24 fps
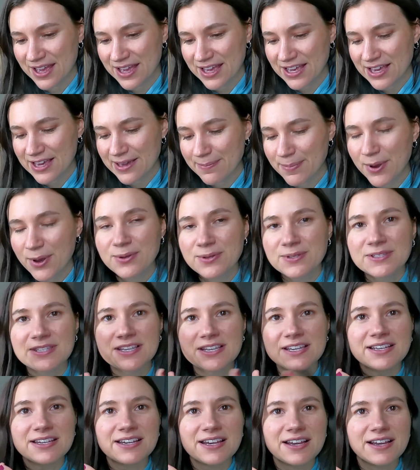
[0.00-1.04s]
He
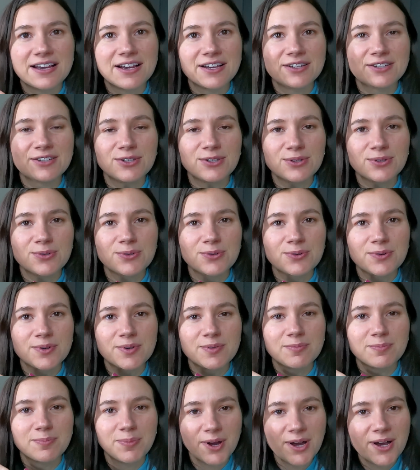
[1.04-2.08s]
posted a new
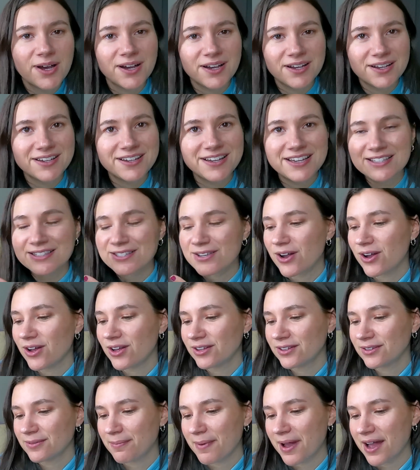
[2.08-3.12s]
book. It's
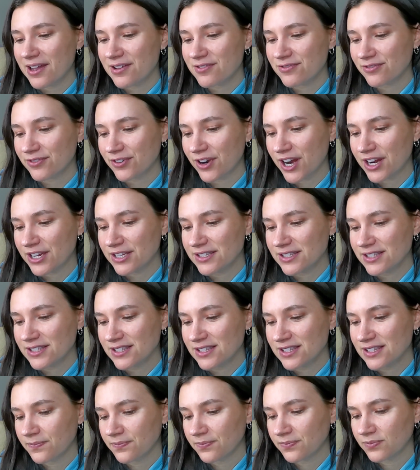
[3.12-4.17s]
called My
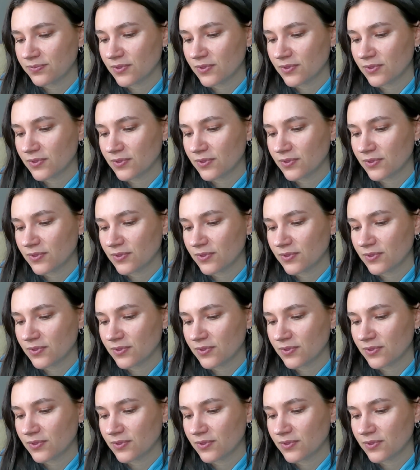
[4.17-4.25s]
Friends.